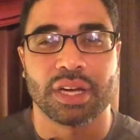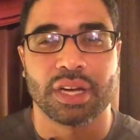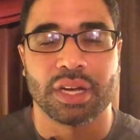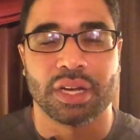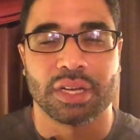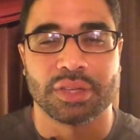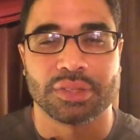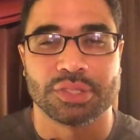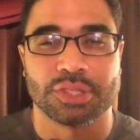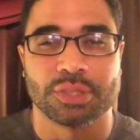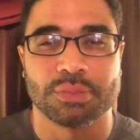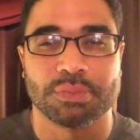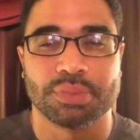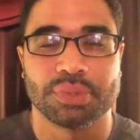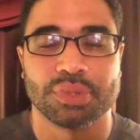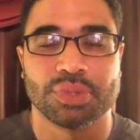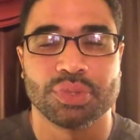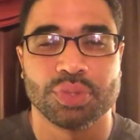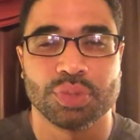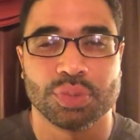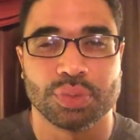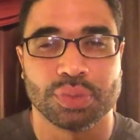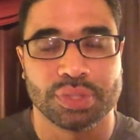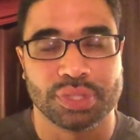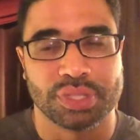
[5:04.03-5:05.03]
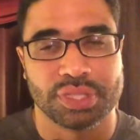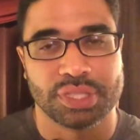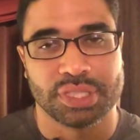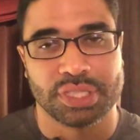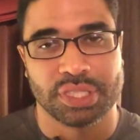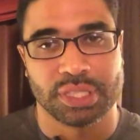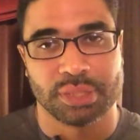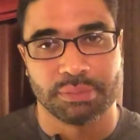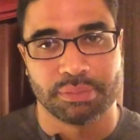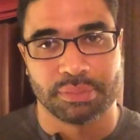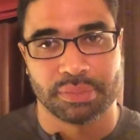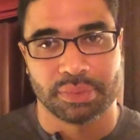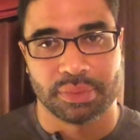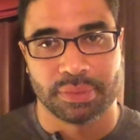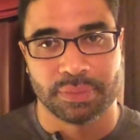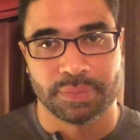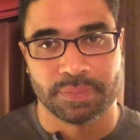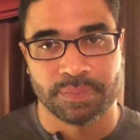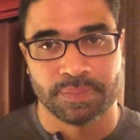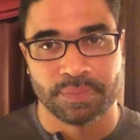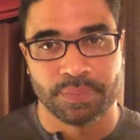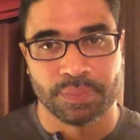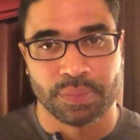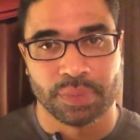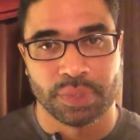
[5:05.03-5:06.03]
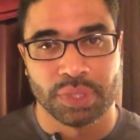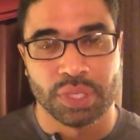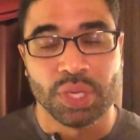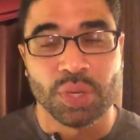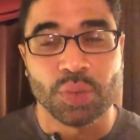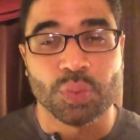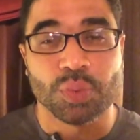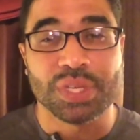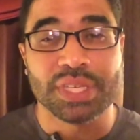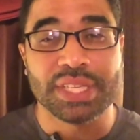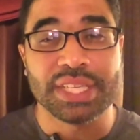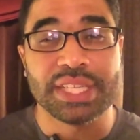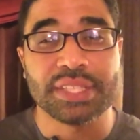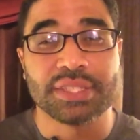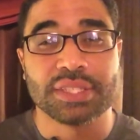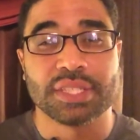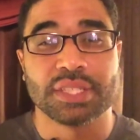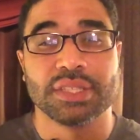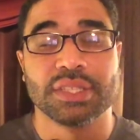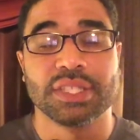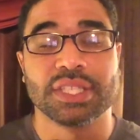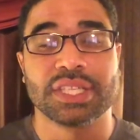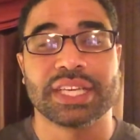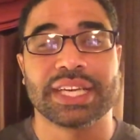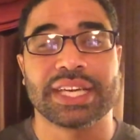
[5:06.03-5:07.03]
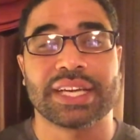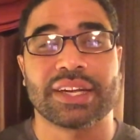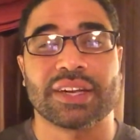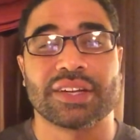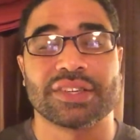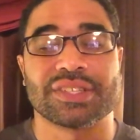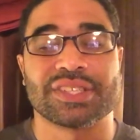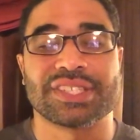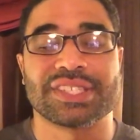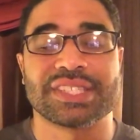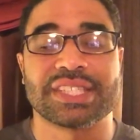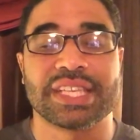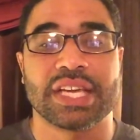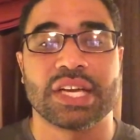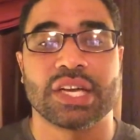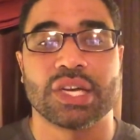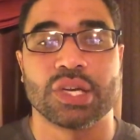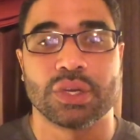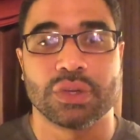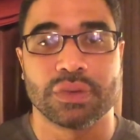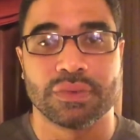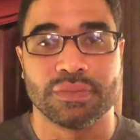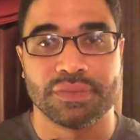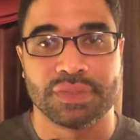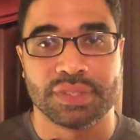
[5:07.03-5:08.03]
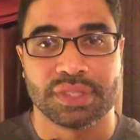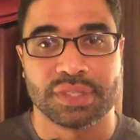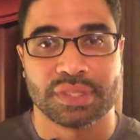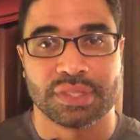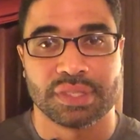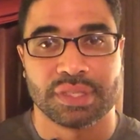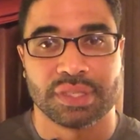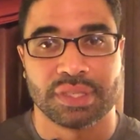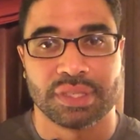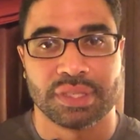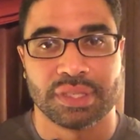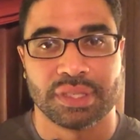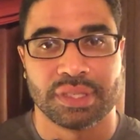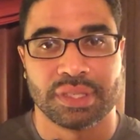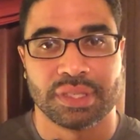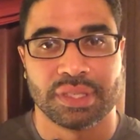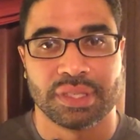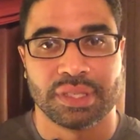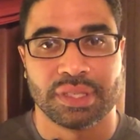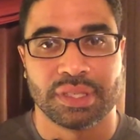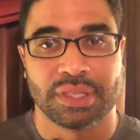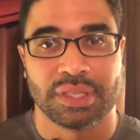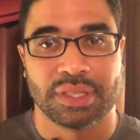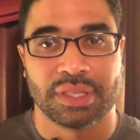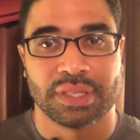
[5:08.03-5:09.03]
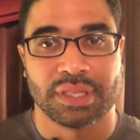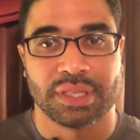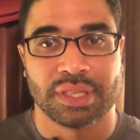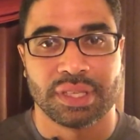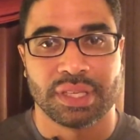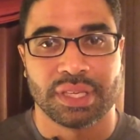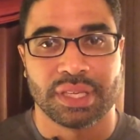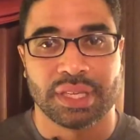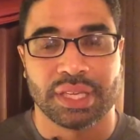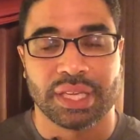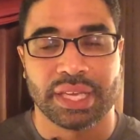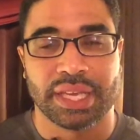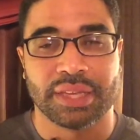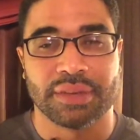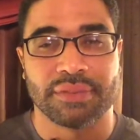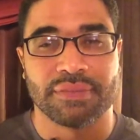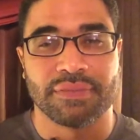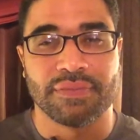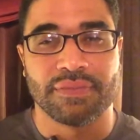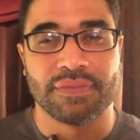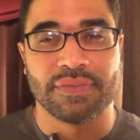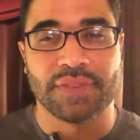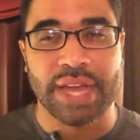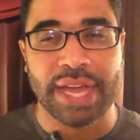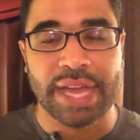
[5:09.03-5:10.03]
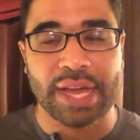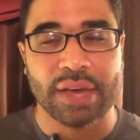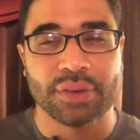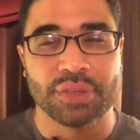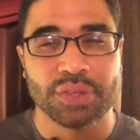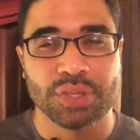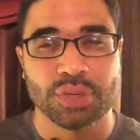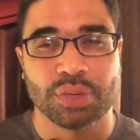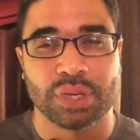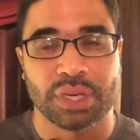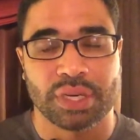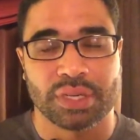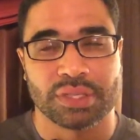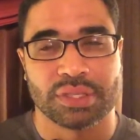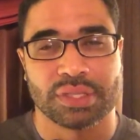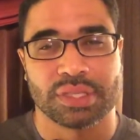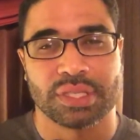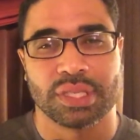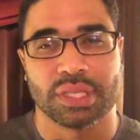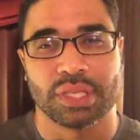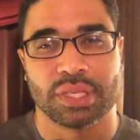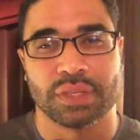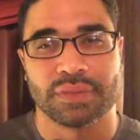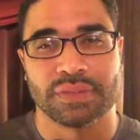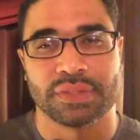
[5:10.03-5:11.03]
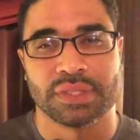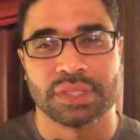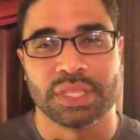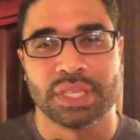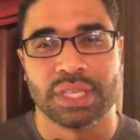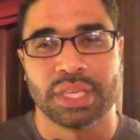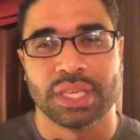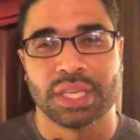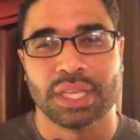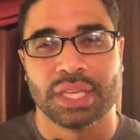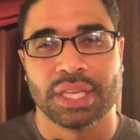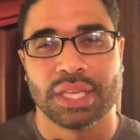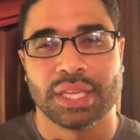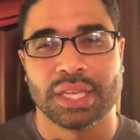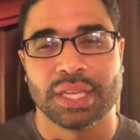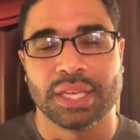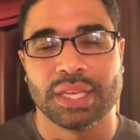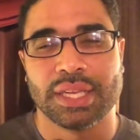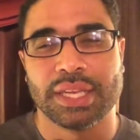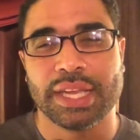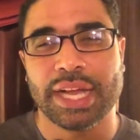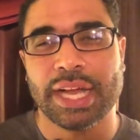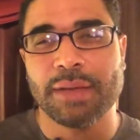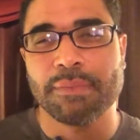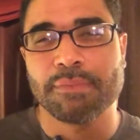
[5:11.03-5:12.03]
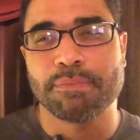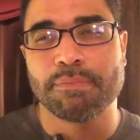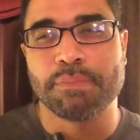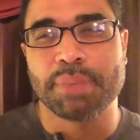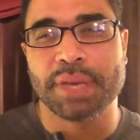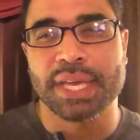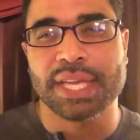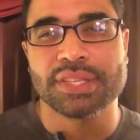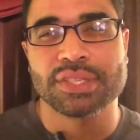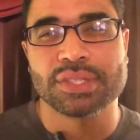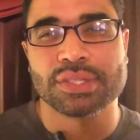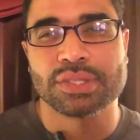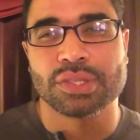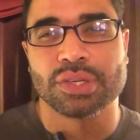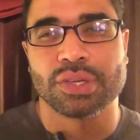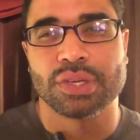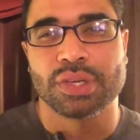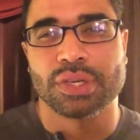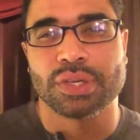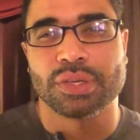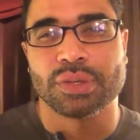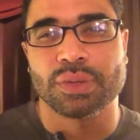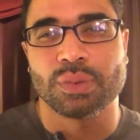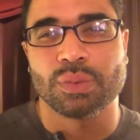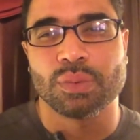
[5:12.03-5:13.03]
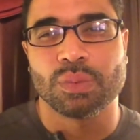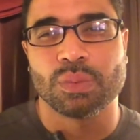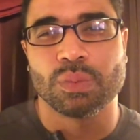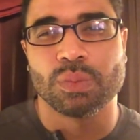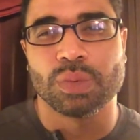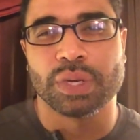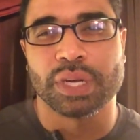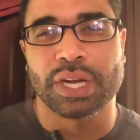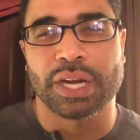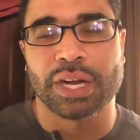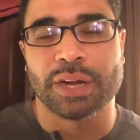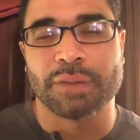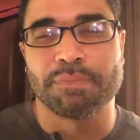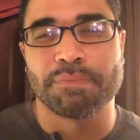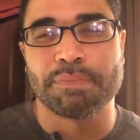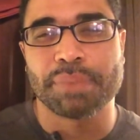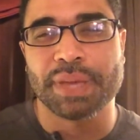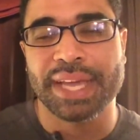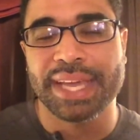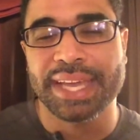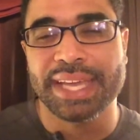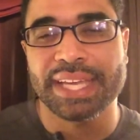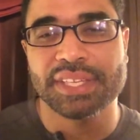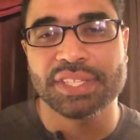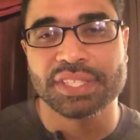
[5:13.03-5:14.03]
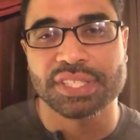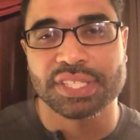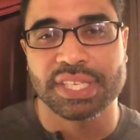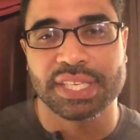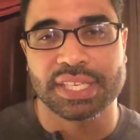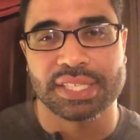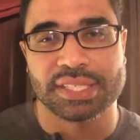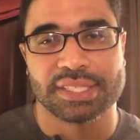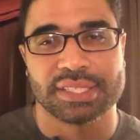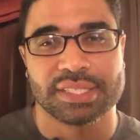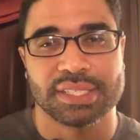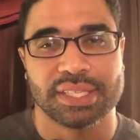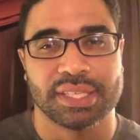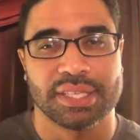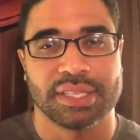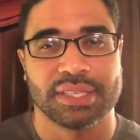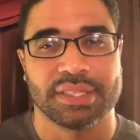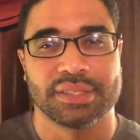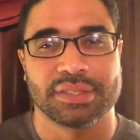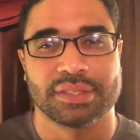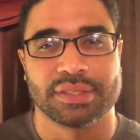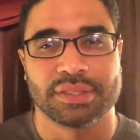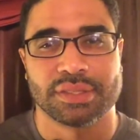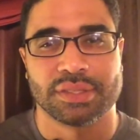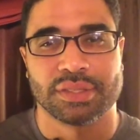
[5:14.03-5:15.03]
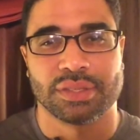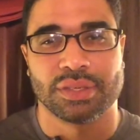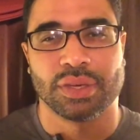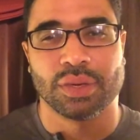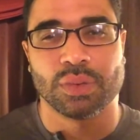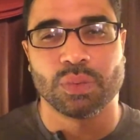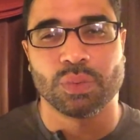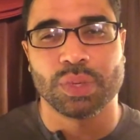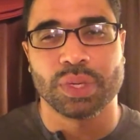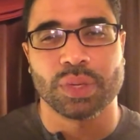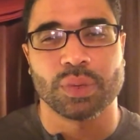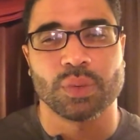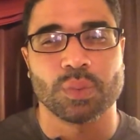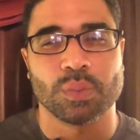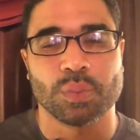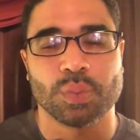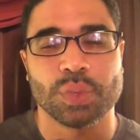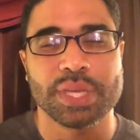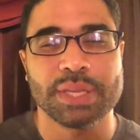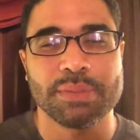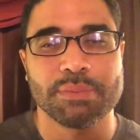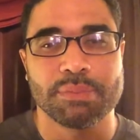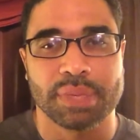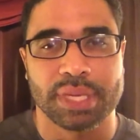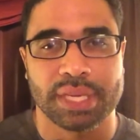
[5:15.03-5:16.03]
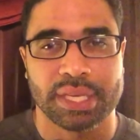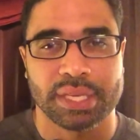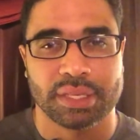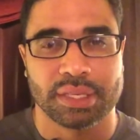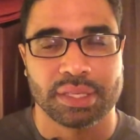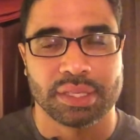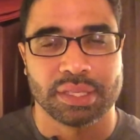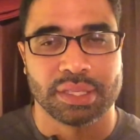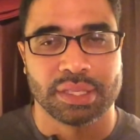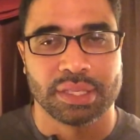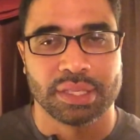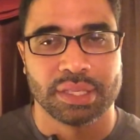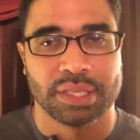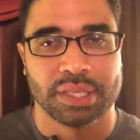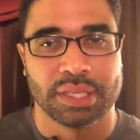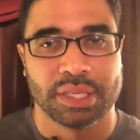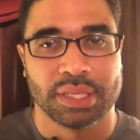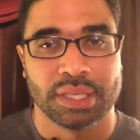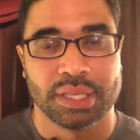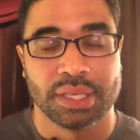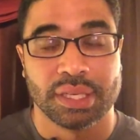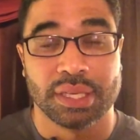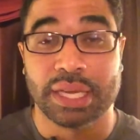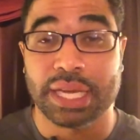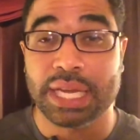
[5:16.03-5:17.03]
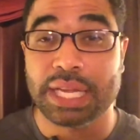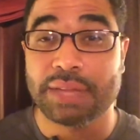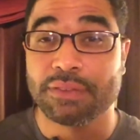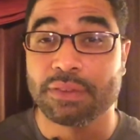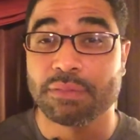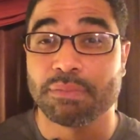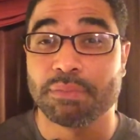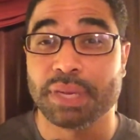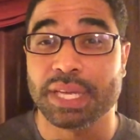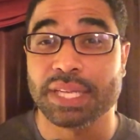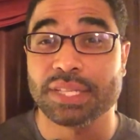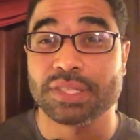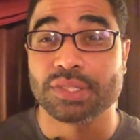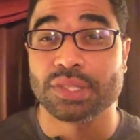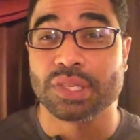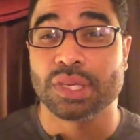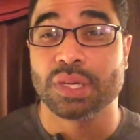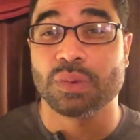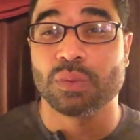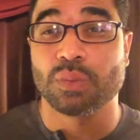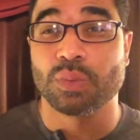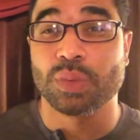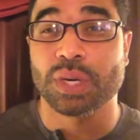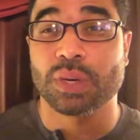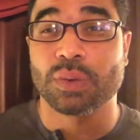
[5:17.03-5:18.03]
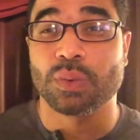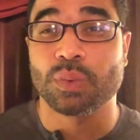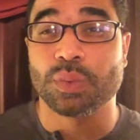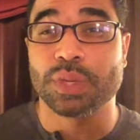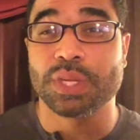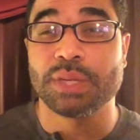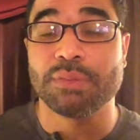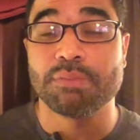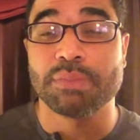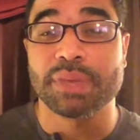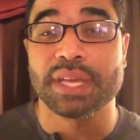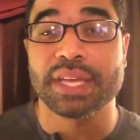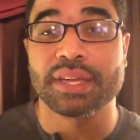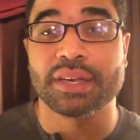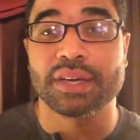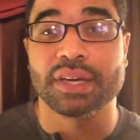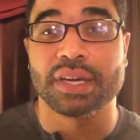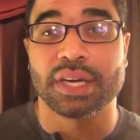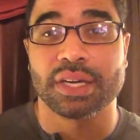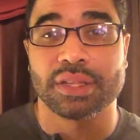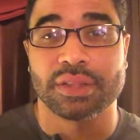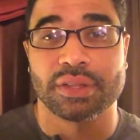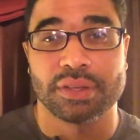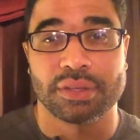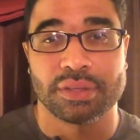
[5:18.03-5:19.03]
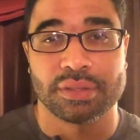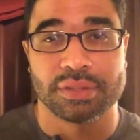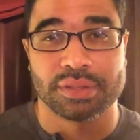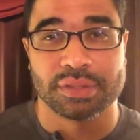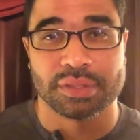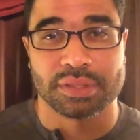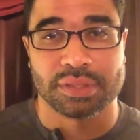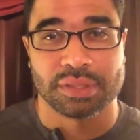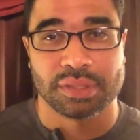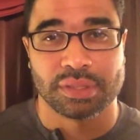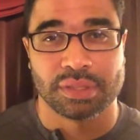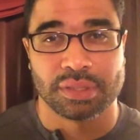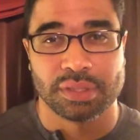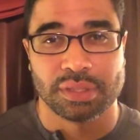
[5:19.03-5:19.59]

entrepreneurship. We need to look at ourselves and value ourselves, not based on what our paycheck says or what we make, not even based on what we make others,